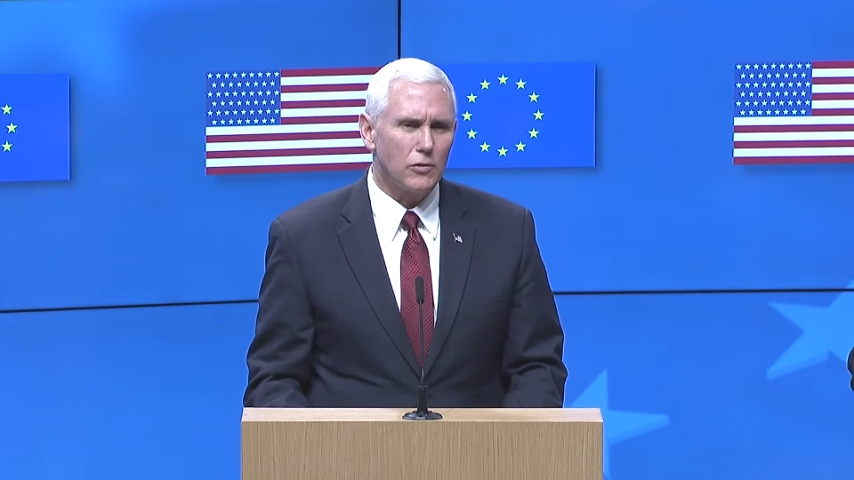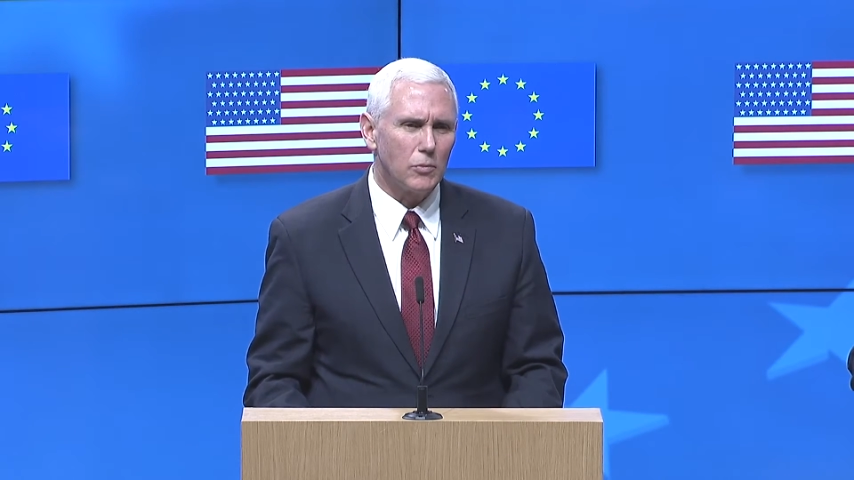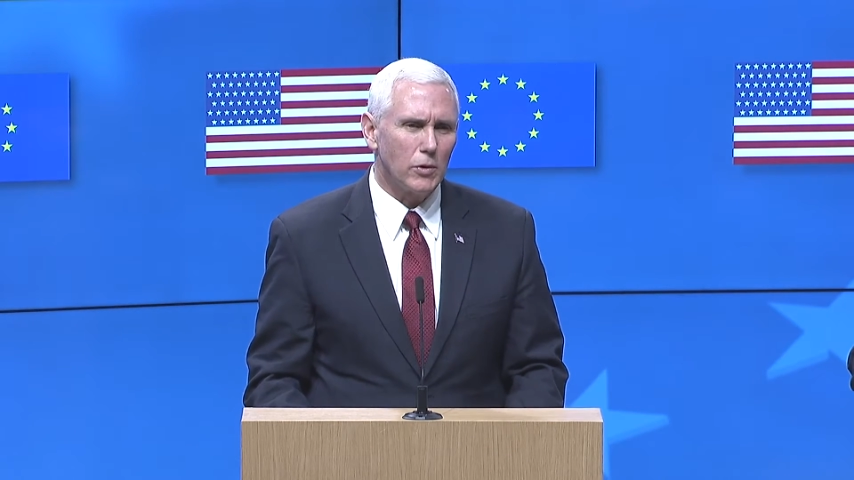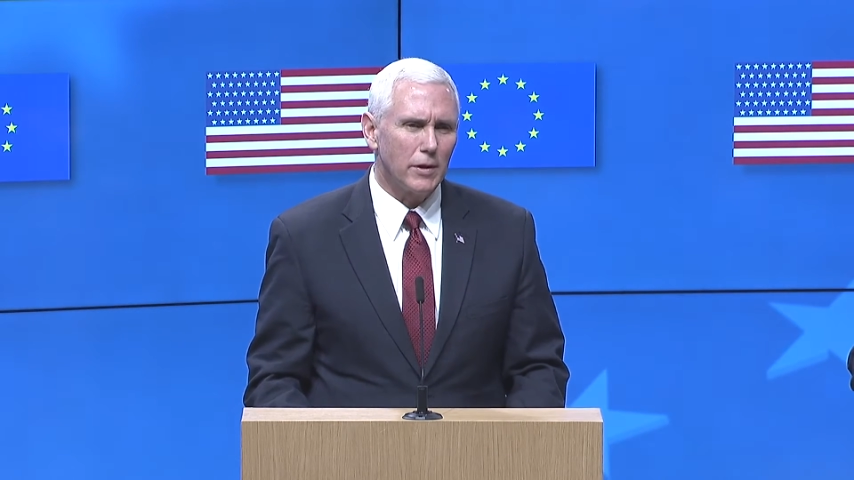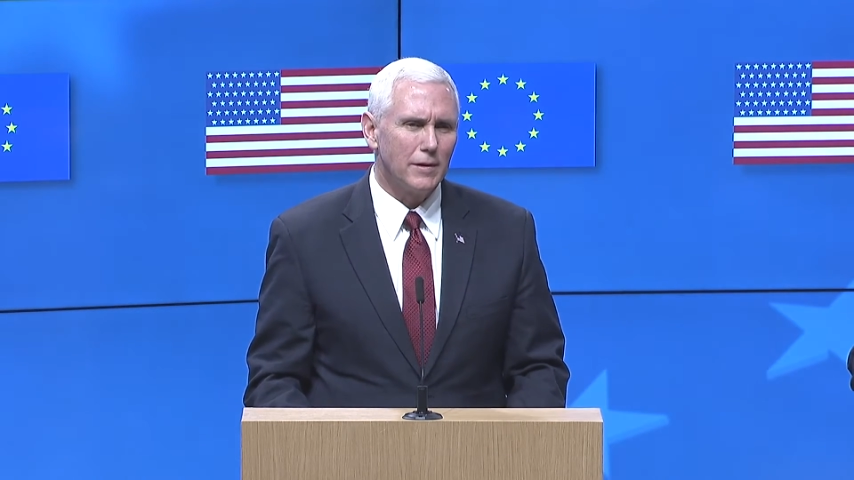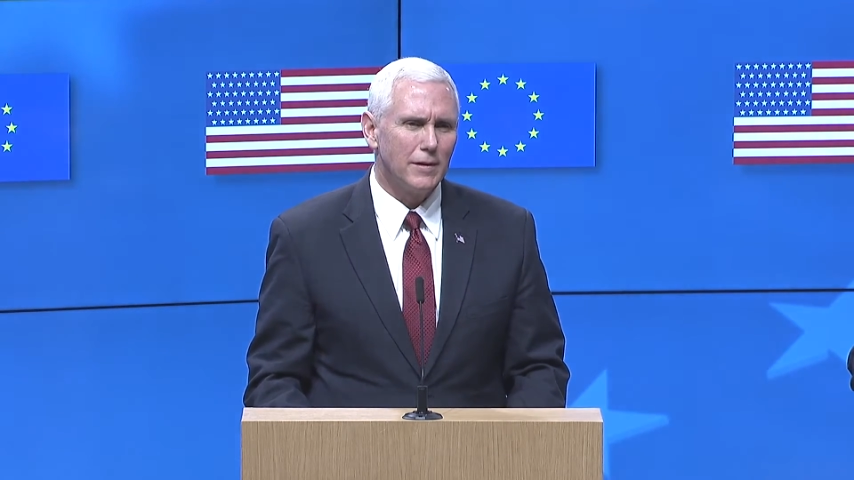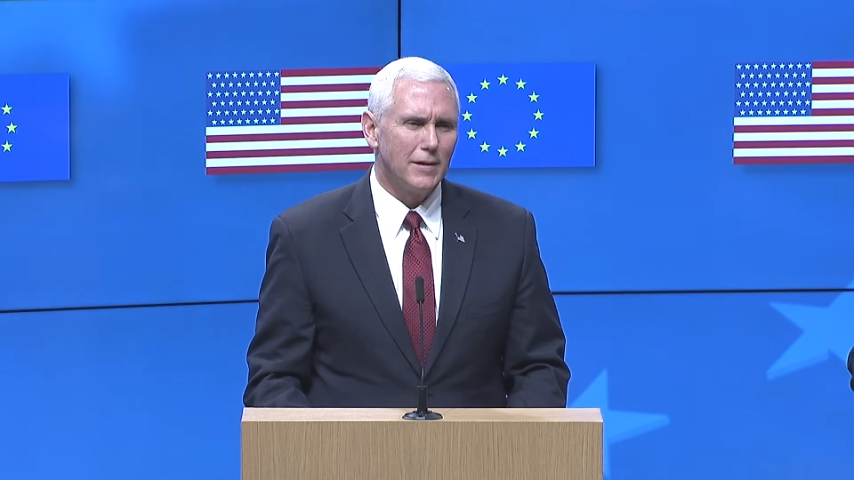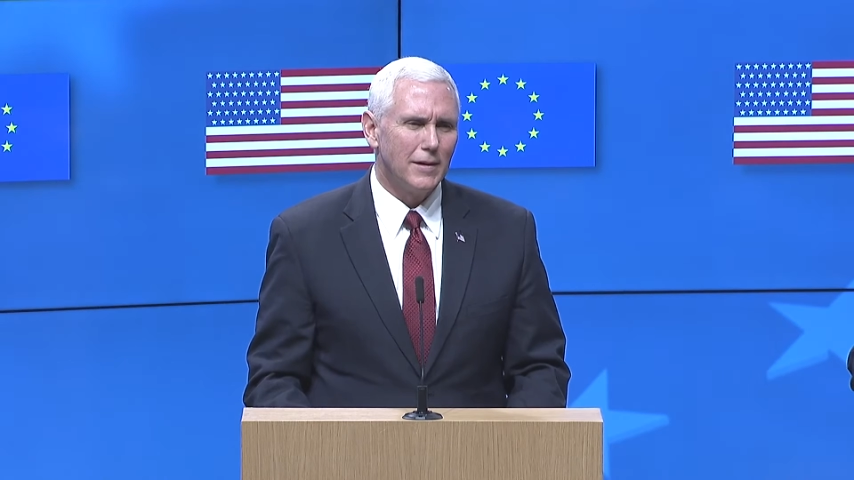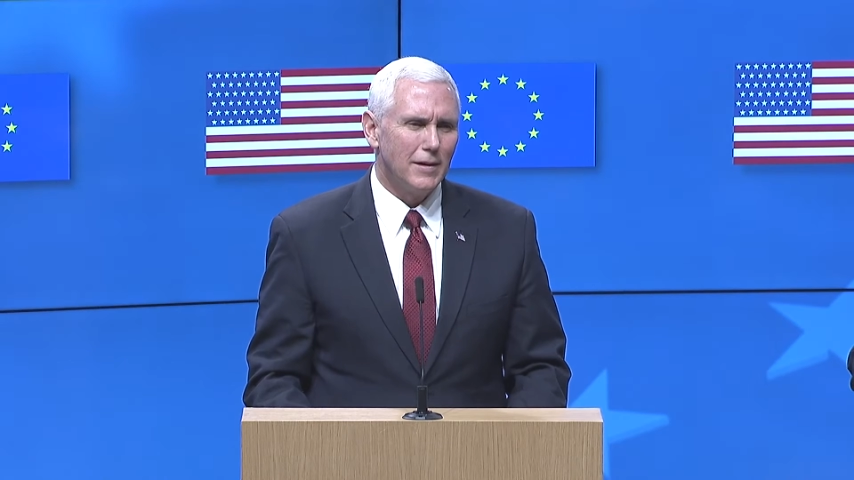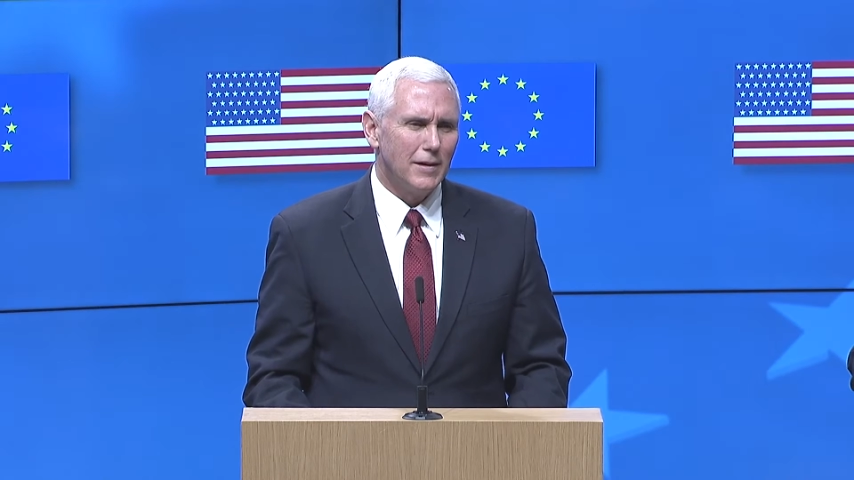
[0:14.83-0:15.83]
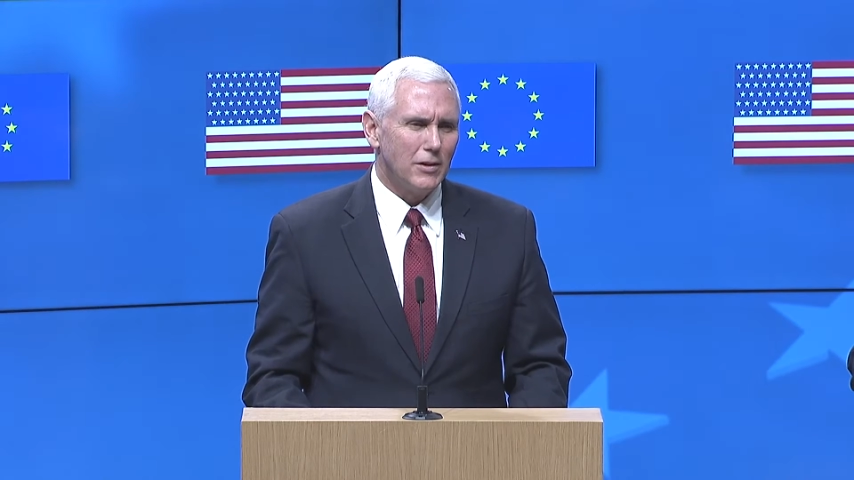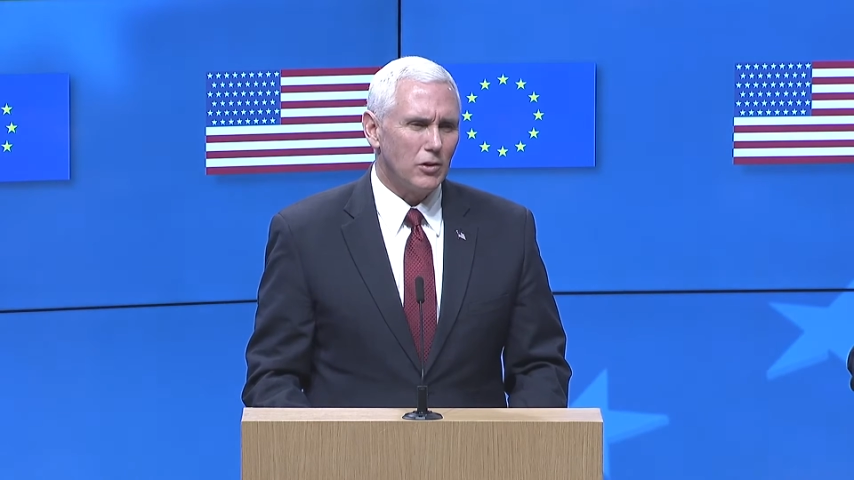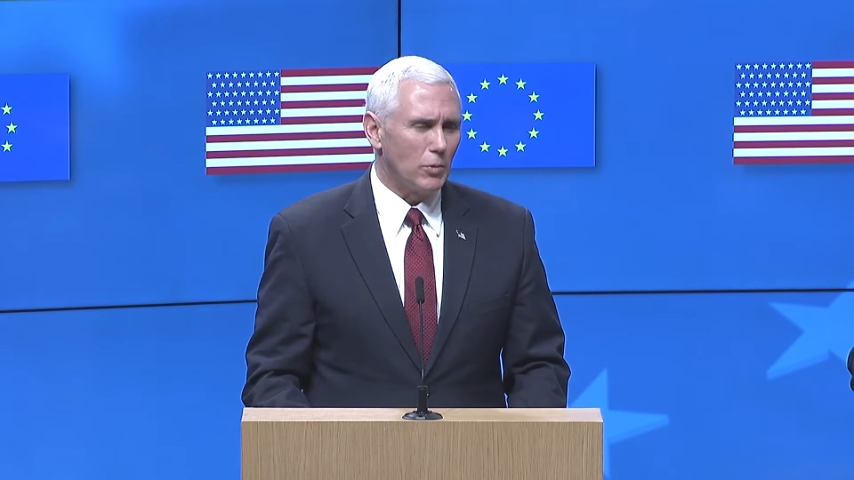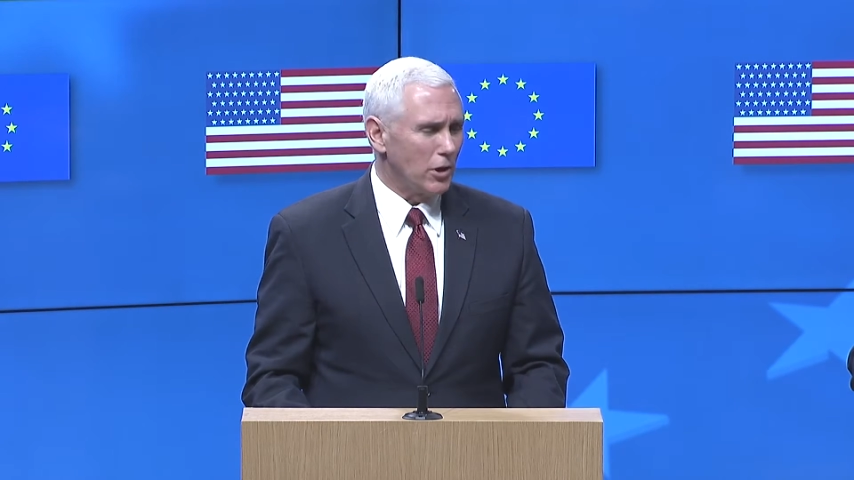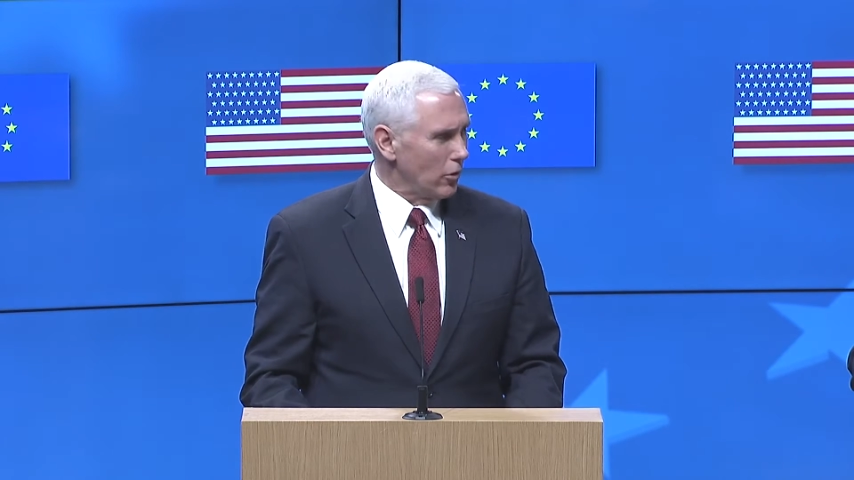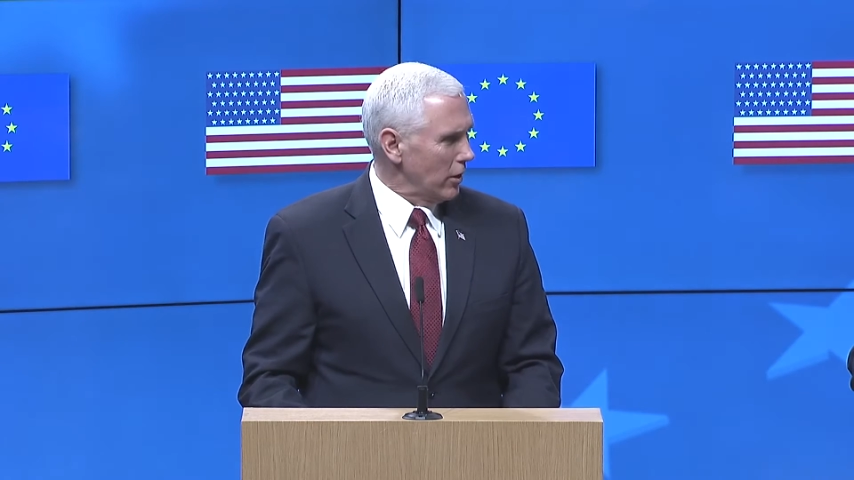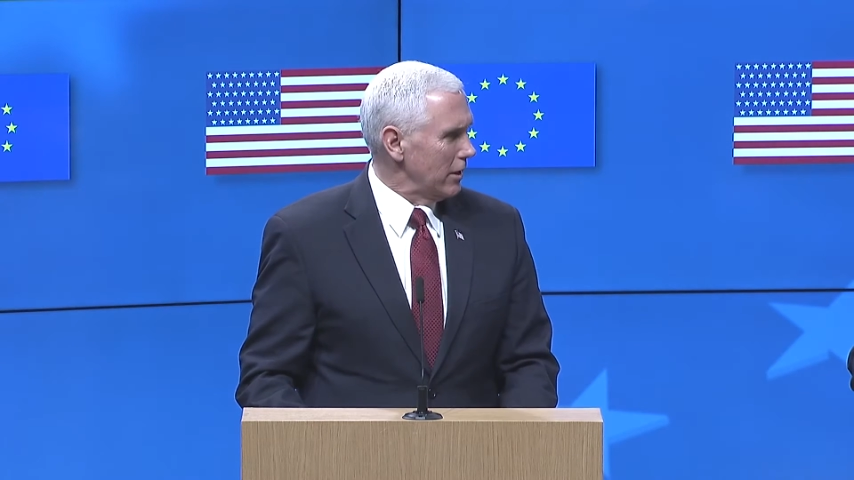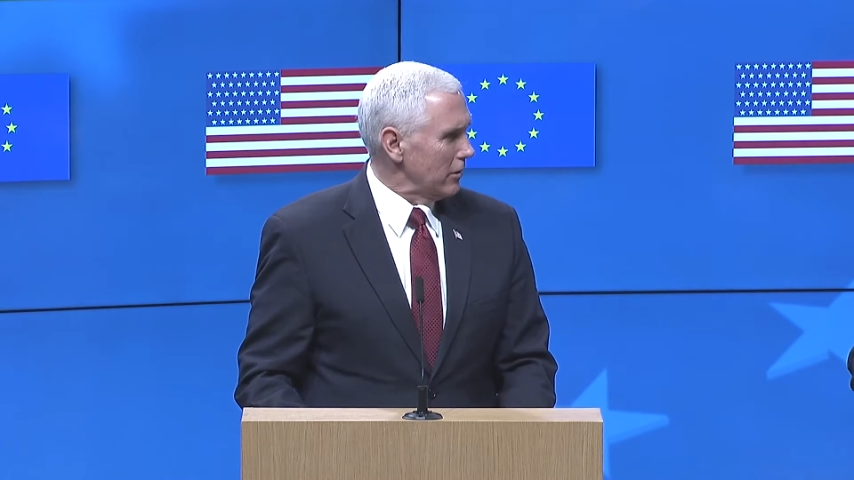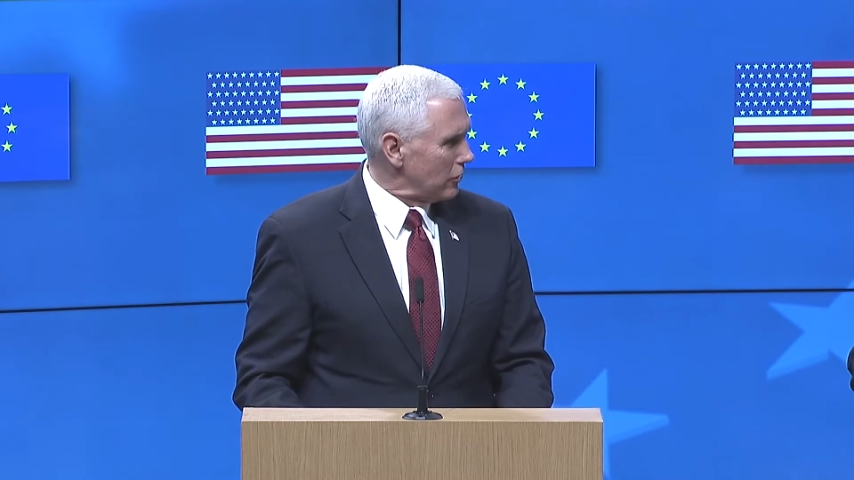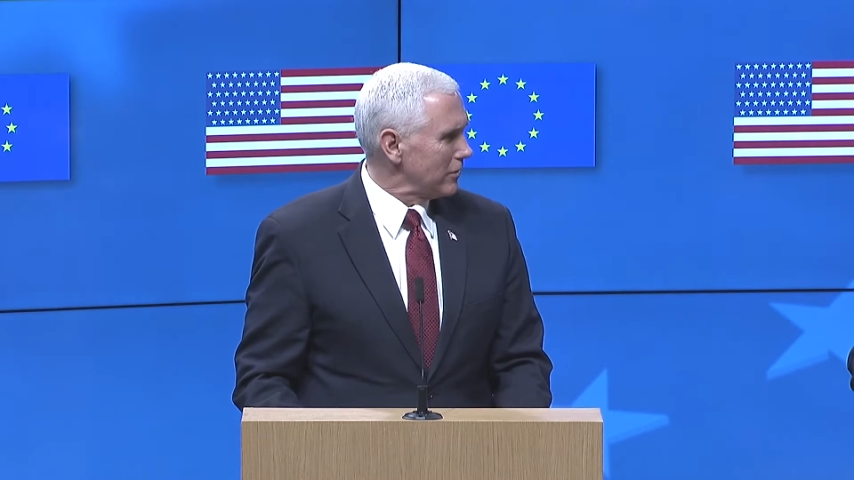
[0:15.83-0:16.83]
to bring
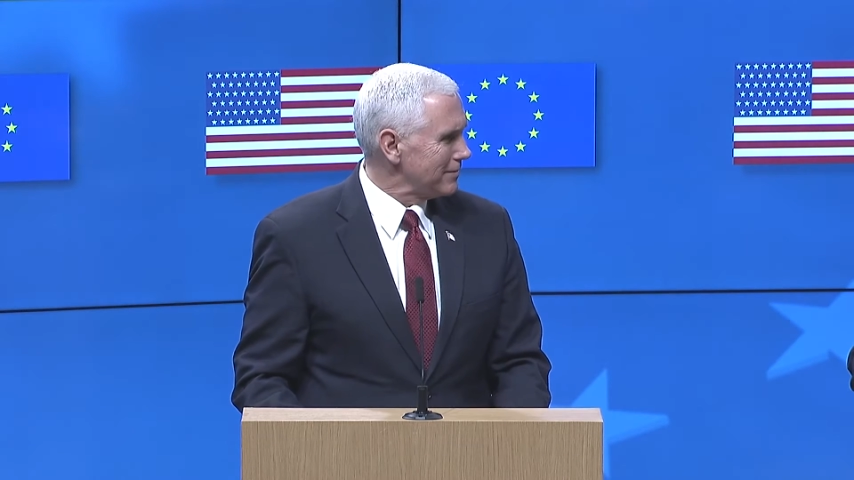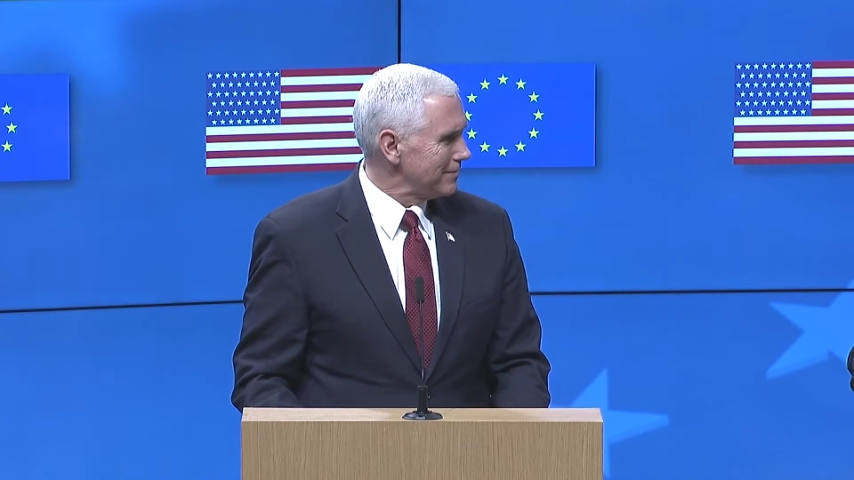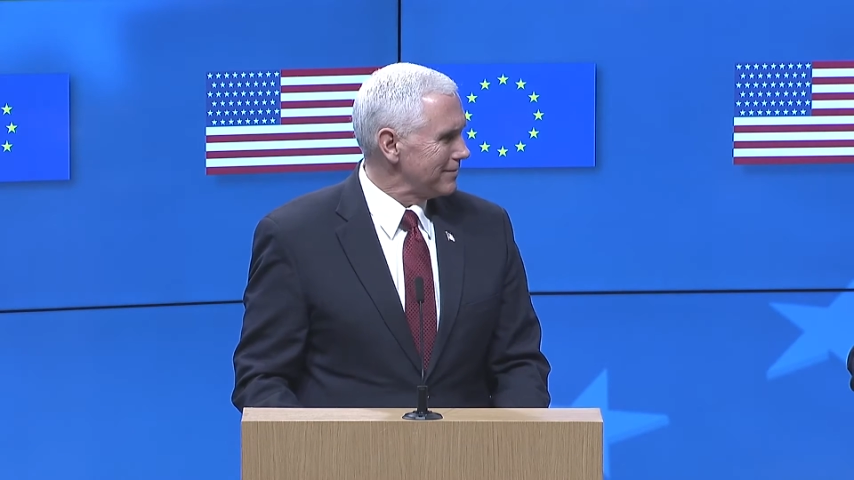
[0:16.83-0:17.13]
greetings.